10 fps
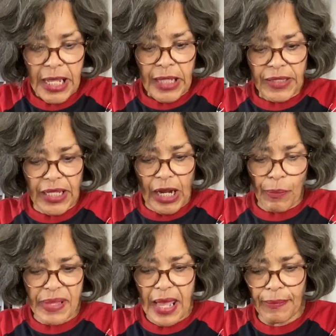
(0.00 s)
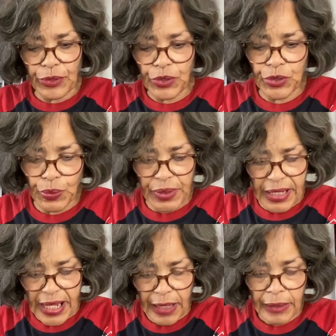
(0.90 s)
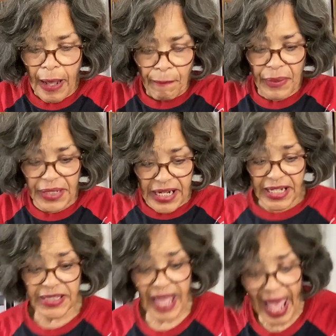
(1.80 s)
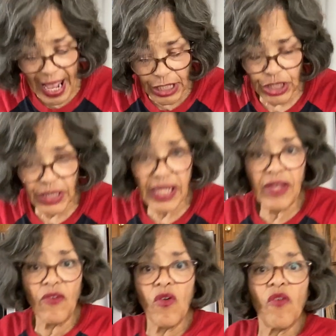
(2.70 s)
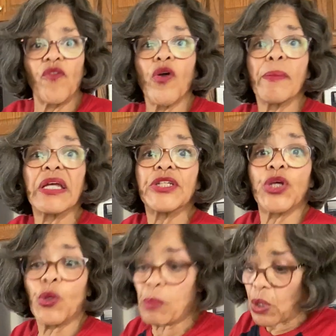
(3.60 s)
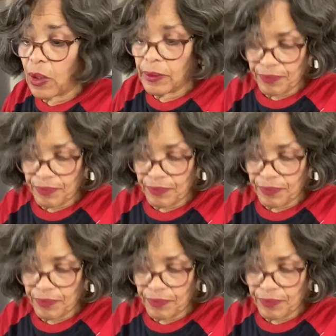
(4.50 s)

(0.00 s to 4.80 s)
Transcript: Then I'll be able to do it again. But it is actually forming a dough ball.